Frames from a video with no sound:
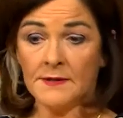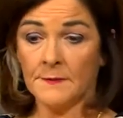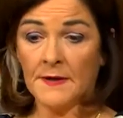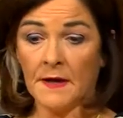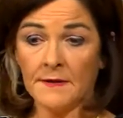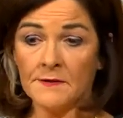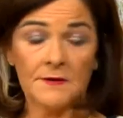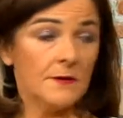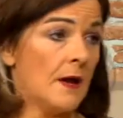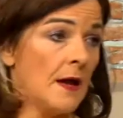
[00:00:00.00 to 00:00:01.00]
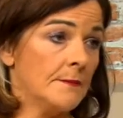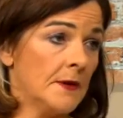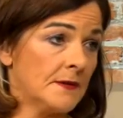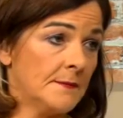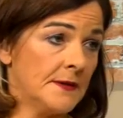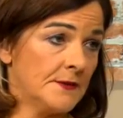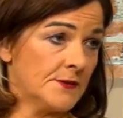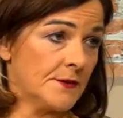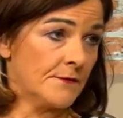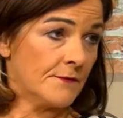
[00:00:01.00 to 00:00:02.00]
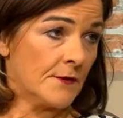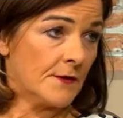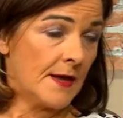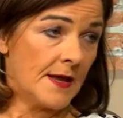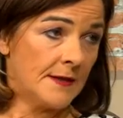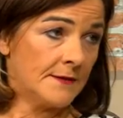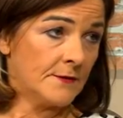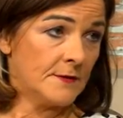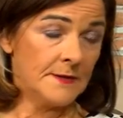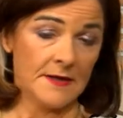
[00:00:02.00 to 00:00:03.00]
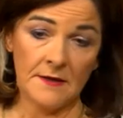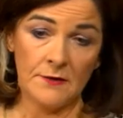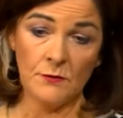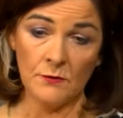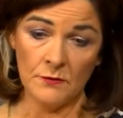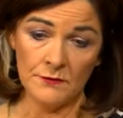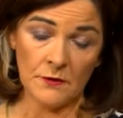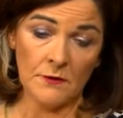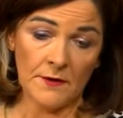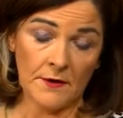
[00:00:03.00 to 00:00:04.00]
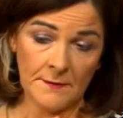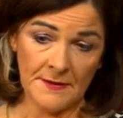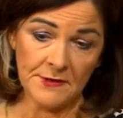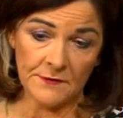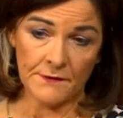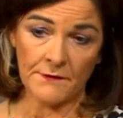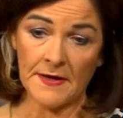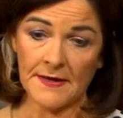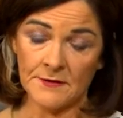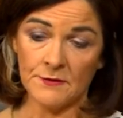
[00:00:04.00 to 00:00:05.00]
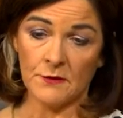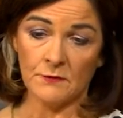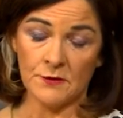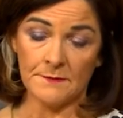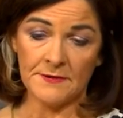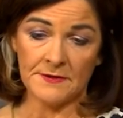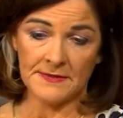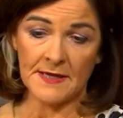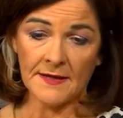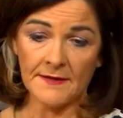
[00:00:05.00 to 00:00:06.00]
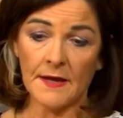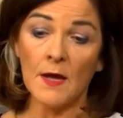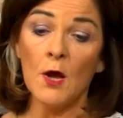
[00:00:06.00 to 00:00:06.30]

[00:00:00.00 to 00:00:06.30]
To be honest with you, I'm not the Minister for Health or the Minister for Finance who's going to decide on that.